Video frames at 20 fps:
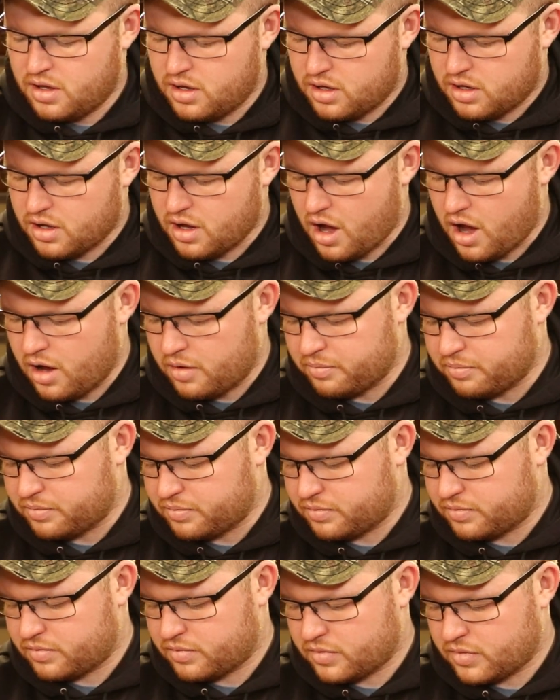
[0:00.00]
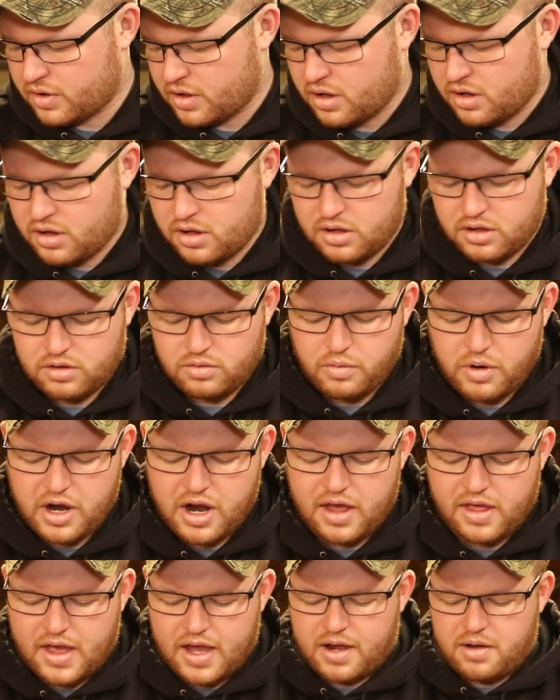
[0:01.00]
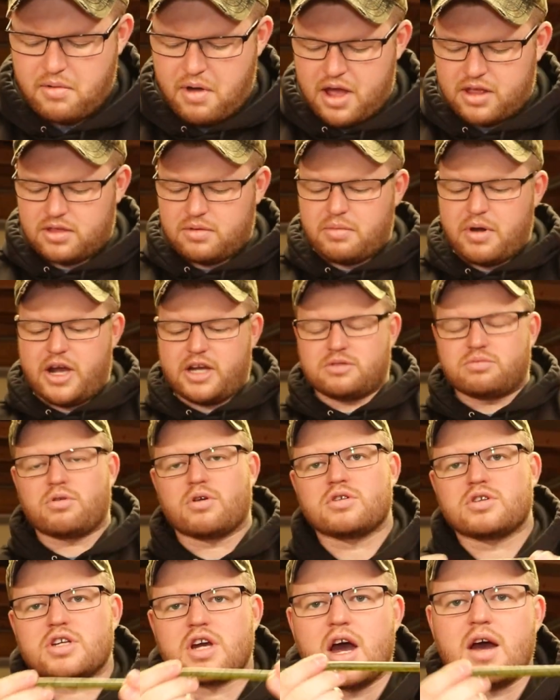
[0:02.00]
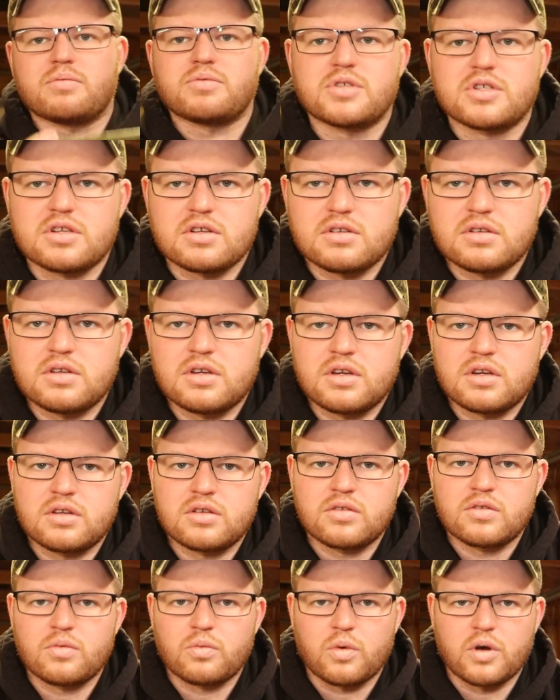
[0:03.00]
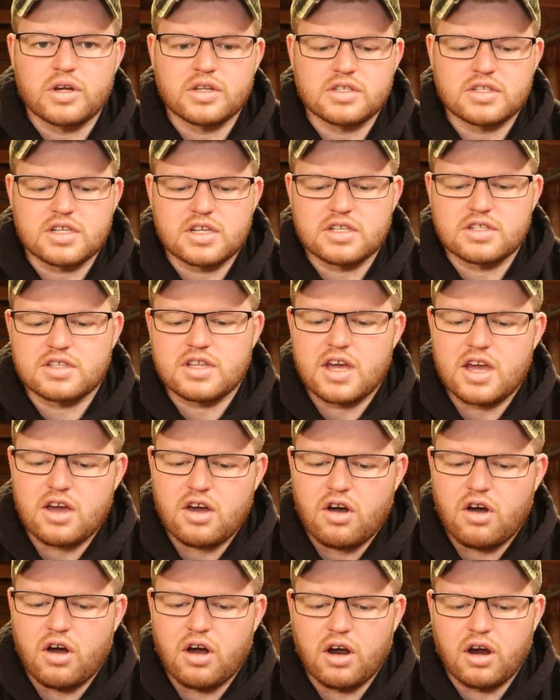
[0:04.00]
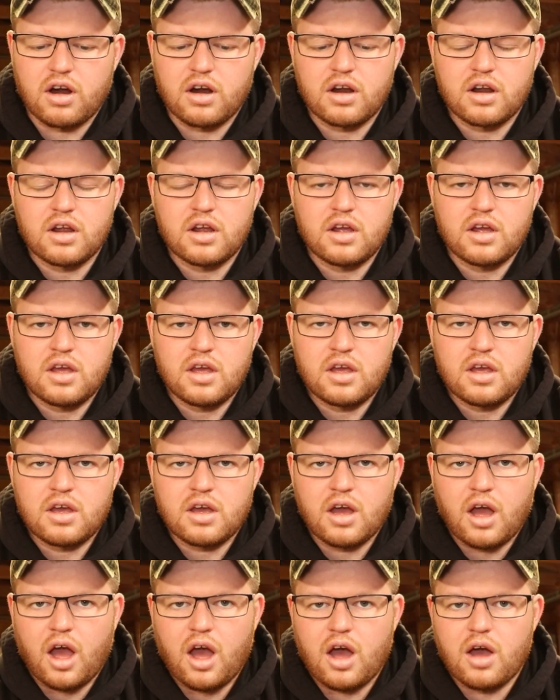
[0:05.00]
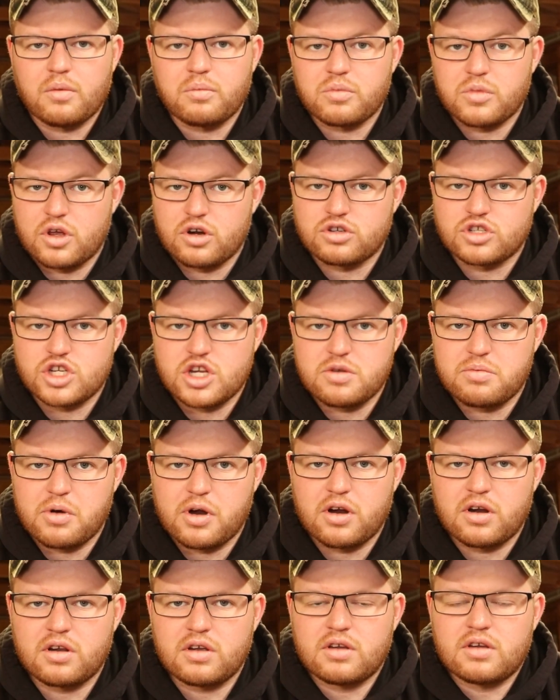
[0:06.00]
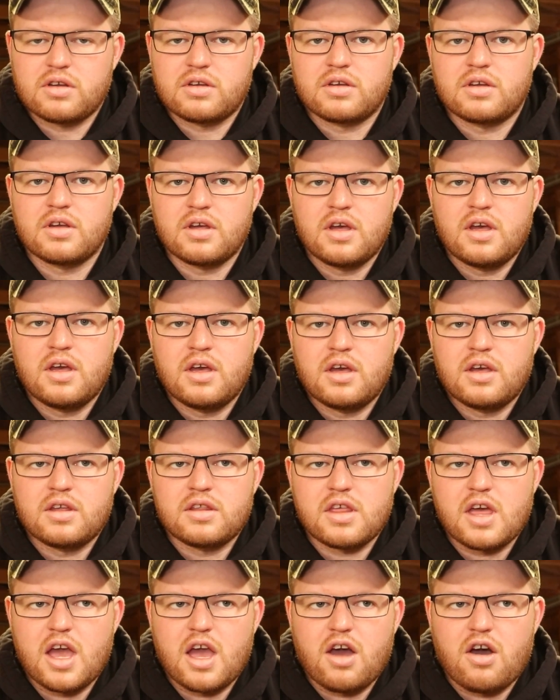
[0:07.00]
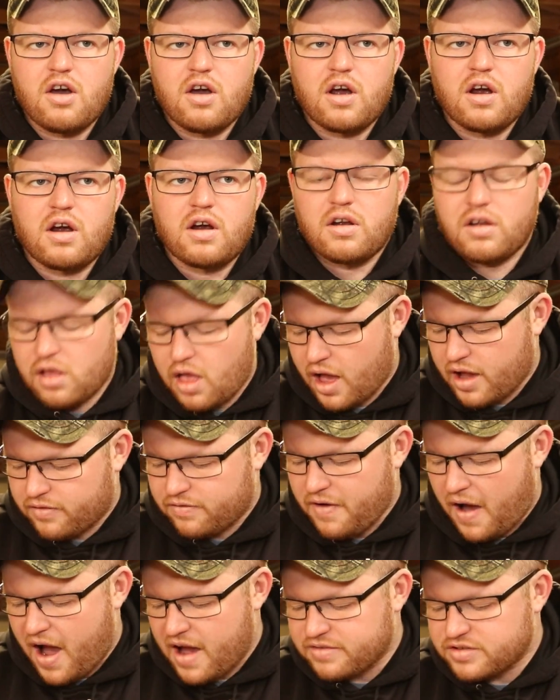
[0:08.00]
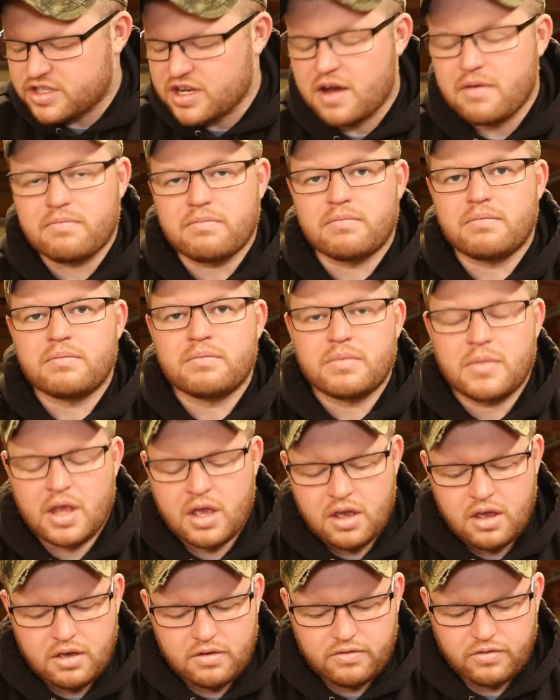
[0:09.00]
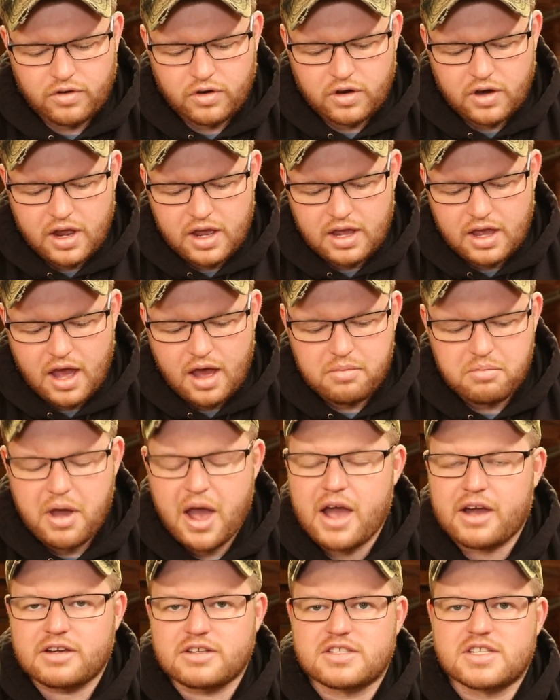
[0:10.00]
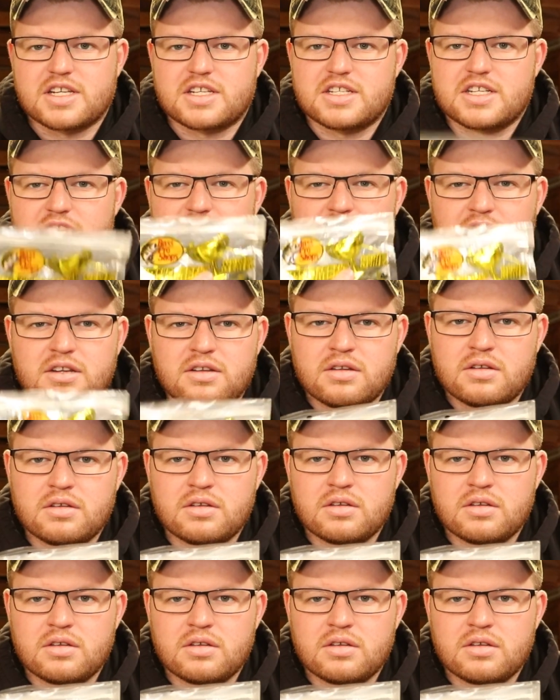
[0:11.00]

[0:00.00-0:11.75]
What I like about the Bass Pro Shops ones is they are they're cheaper. They are like 5 something for a pack of 16,